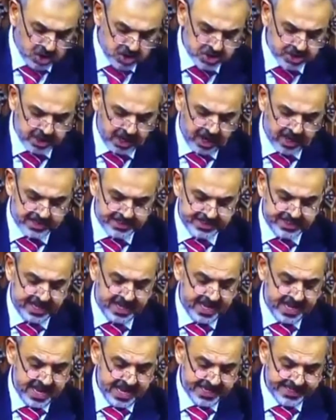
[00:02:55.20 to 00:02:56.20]
are
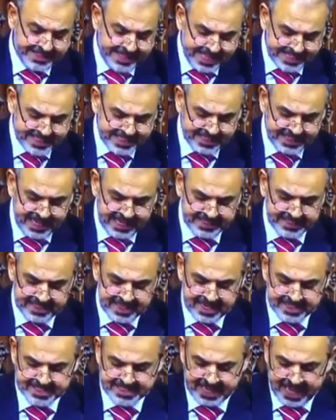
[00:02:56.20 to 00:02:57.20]
designated
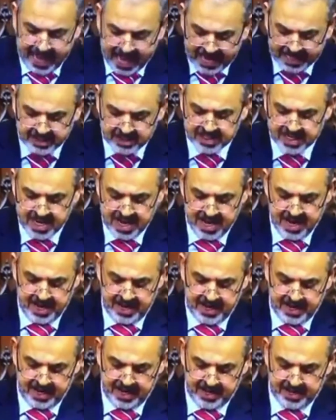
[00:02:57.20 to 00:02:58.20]
as hate, uh,
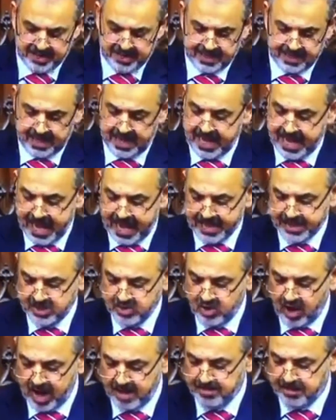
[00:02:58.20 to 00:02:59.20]
uh, hate
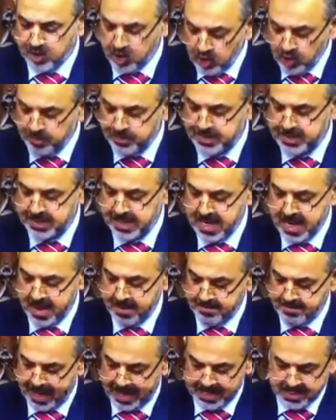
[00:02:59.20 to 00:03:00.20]
crime groups
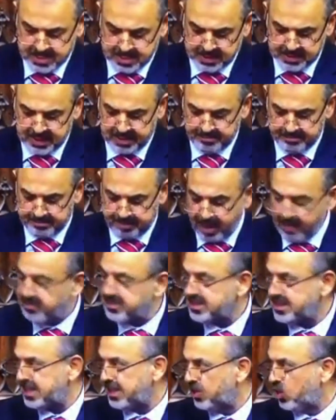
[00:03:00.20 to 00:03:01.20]
by Southern Poverty Law